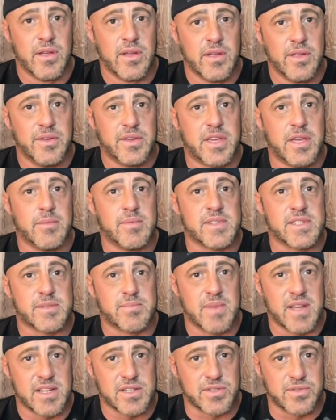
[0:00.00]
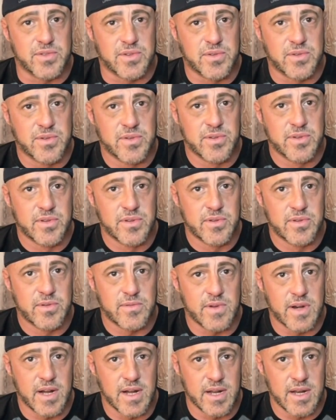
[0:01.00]
You keep it special,
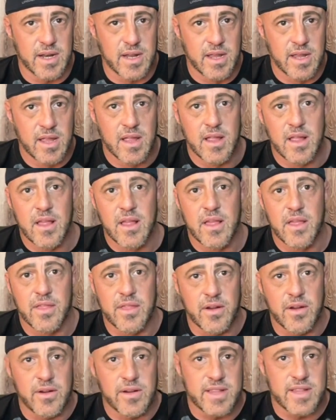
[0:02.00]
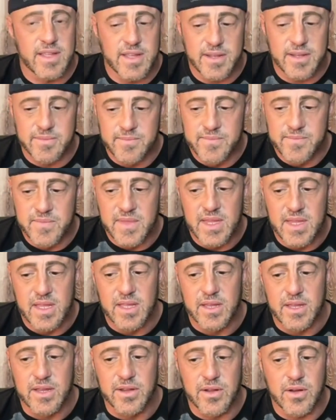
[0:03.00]
right? Third thing,
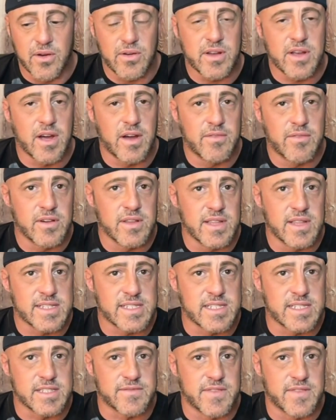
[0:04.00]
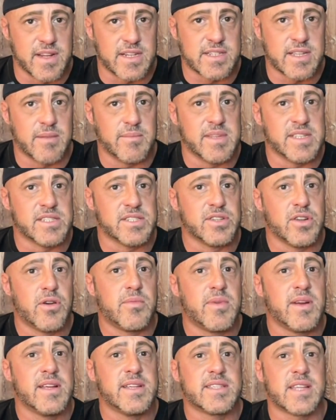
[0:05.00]
you don't cover unless it's finished. That means
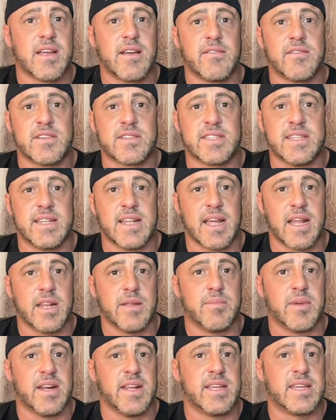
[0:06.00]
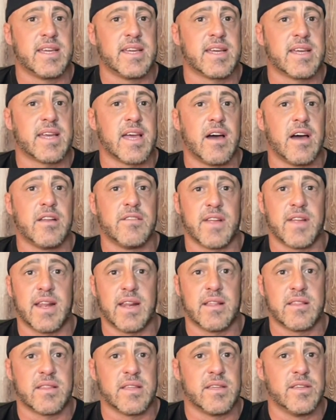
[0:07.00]
nobody's ever seen anybody kick out of
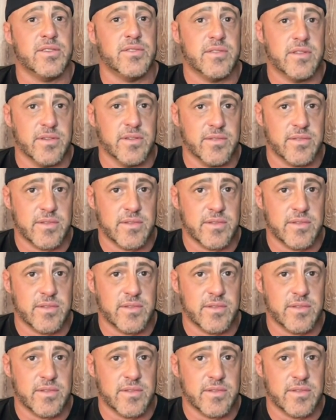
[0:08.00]
anything you do.